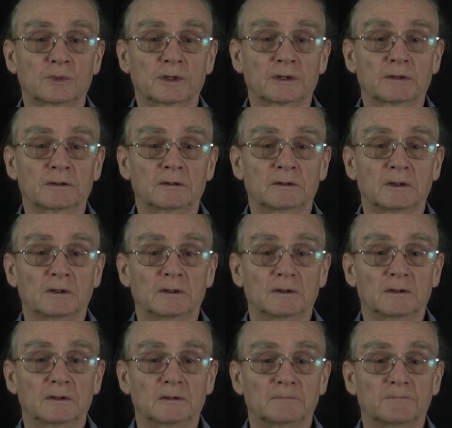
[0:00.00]
where
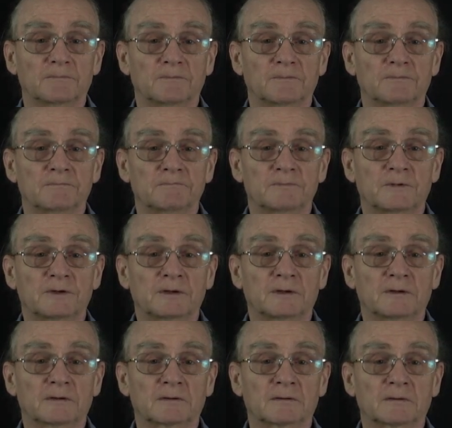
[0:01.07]

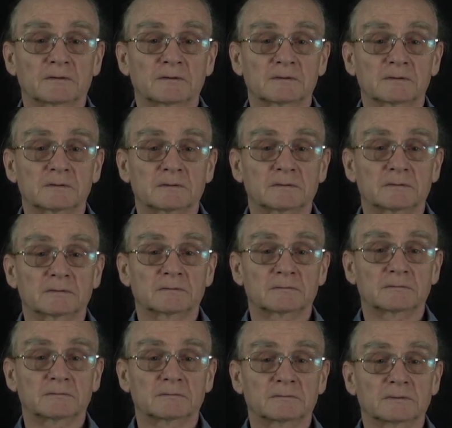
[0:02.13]
the
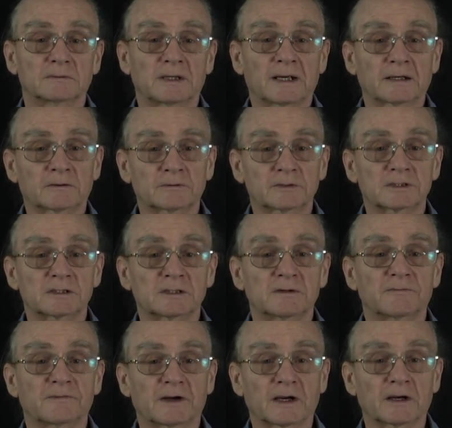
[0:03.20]

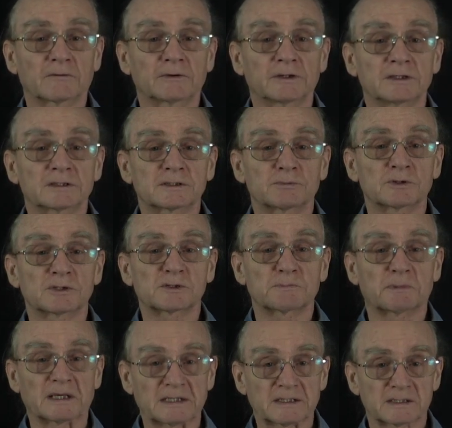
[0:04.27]
accuracy varies with
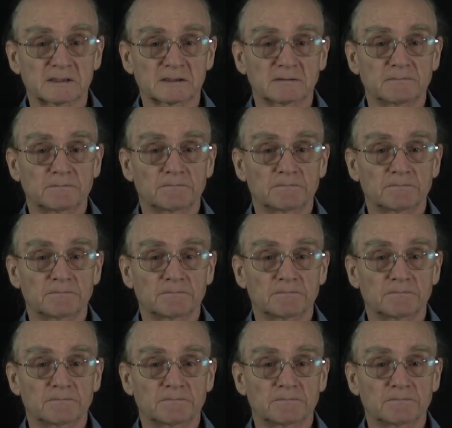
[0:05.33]
space.